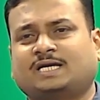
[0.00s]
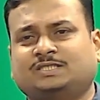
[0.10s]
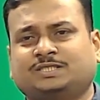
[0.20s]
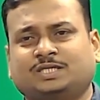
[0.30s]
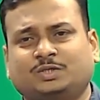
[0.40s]

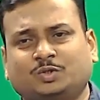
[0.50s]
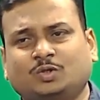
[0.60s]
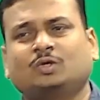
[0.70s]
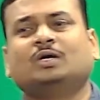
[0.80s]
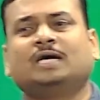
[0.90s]
transition
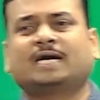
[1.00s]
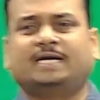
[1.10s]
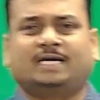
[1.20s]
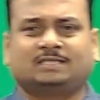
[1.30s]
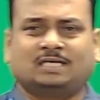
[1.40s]
to
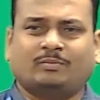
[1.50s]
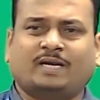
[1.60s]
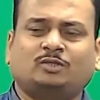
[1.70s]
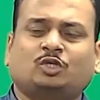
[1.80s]
conduction band.